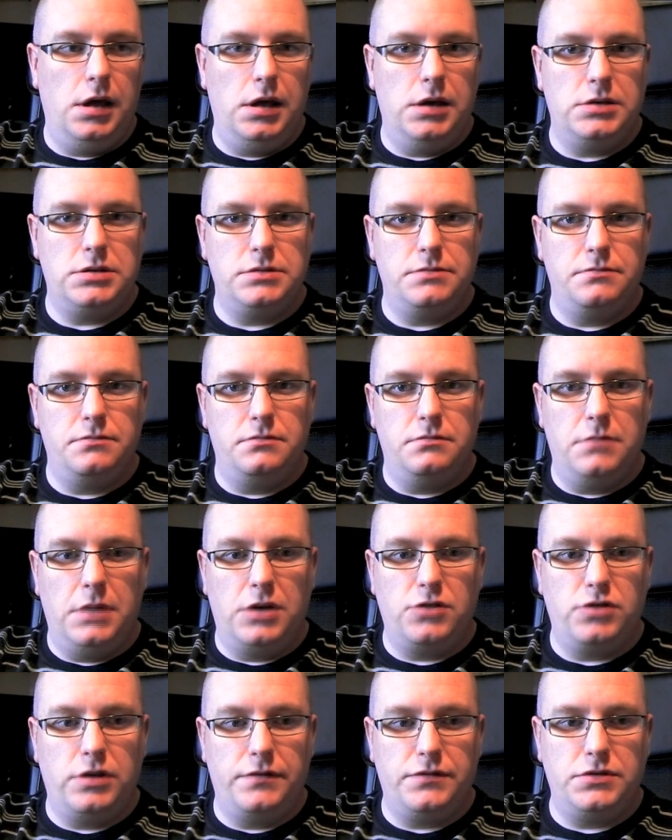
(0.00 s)
Some
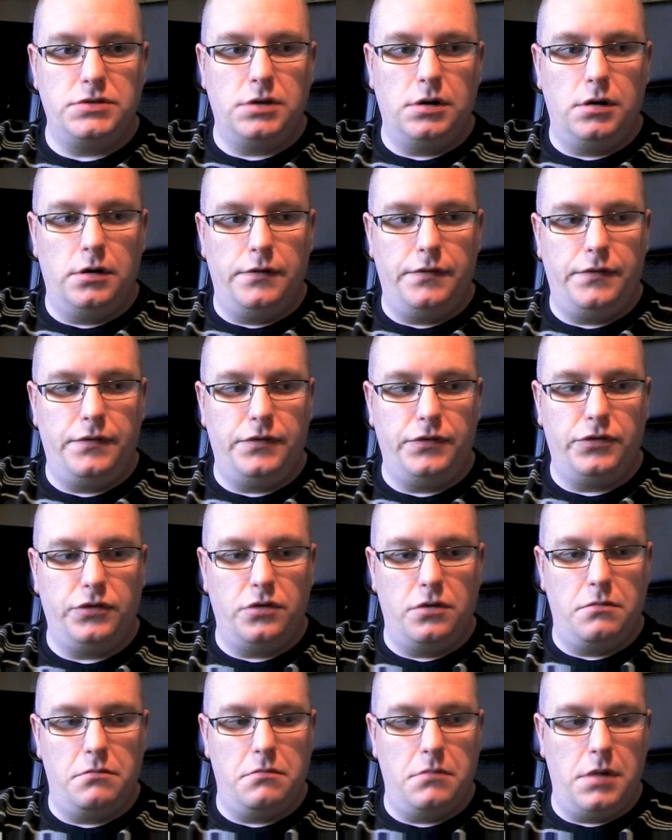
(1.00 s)
Mega Drive stuff,
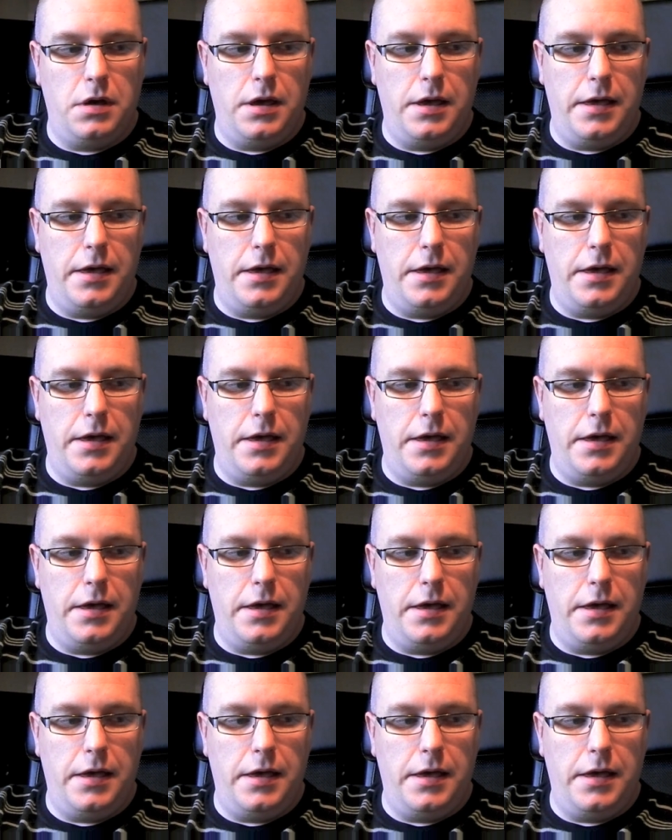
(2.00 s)
some